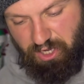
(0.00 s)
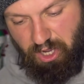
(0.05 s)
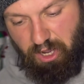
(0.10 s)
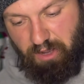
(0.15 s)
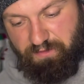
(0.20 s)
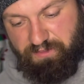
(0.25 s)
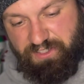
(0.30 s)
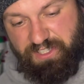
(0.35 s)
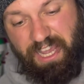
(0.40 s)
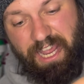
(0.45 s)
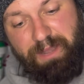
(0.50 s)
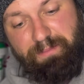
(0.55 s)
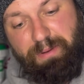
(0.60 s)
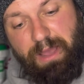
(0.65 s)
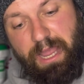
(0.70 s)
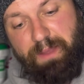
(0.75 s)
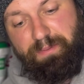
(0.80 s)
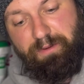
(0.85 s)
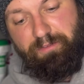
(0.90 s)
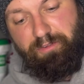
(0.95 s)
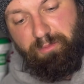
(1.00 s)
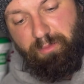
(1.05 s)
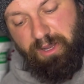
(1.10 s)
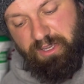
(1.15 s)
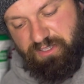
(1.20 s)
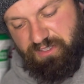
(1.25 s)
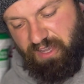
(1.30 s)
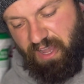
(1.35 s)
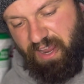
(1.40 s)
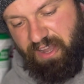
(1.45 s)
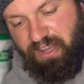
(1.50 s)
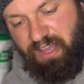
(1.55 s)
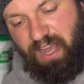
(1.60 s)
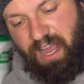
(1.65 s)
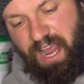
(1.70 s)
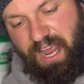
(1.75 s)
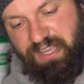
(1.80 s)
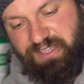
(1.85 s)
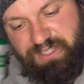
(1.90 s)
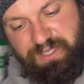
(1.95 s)
of sandpaper for my sander,
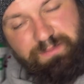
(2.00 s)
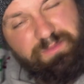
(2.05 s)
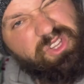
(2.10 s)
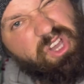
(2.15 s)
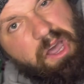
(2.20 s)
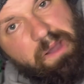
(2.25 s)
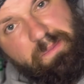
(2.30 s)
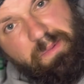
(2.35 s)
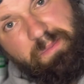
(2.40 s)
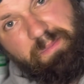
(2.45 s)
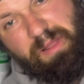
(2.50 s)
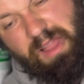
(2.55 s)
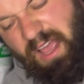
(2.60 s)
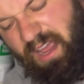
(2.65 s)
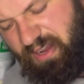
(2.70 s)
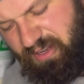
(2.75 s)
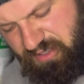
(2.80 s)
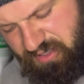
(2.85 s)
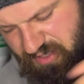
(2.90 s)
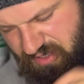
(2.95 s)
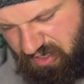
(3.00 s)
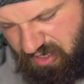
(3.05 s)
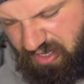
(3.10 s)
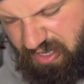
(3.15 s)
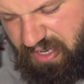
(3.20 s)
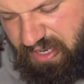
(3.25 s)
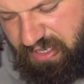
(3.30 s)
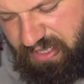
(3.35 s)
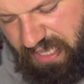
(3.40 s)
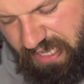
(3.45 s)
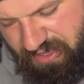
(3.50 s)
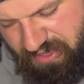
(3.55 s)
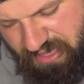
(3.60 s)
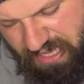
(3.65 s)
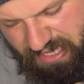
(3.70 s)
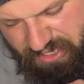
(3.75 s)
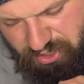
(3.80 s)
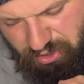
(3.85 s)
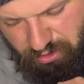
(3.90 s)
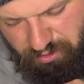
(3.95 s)
and some diamond blades.
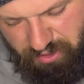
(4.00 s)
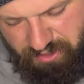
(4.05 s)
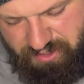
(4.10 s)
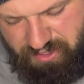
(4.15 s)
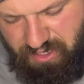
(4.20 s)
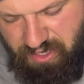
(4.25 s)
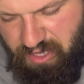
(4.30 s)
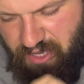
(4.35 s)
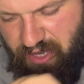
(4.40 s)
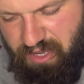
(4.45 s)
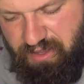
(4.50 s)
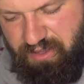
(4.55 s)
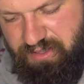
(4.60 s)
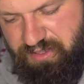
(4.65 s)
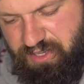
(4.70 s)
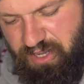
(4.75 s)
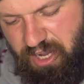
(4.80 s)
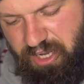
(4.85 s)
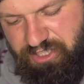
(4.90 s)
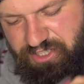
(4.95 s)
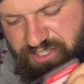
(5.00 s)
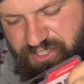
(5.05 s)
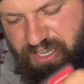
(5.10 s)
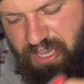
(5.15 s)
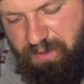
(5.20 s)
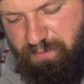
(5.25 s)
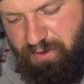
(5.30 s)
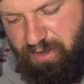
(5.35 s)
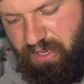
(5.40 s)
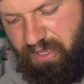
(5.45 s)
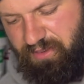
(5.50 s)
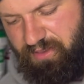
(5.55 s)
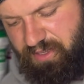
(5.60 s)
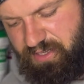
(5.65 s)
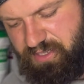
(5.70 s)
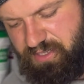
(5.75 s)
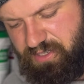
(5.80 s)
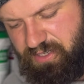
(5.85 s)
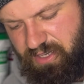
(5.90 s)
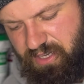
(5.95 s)
That's all that's in here. So I just keep it in
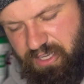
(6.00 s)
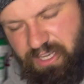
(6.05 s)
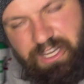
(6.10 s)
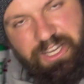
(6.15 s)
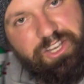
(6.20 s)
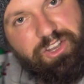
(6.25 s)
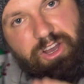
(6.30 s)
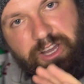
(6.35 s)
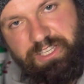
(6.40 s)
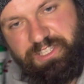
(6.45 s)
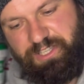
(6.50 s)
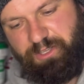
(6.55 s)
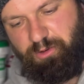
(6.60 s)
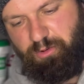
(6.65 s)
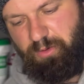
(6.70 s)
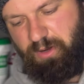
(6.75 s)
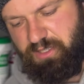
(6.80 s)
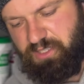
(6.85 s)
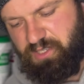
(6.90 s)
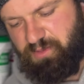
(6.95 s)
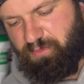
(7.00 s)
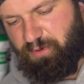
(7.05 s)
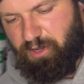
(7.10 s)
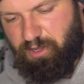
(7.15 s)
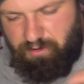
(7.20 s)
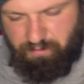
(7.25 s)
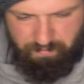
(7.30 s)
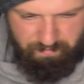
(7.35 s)
this nice little one spot.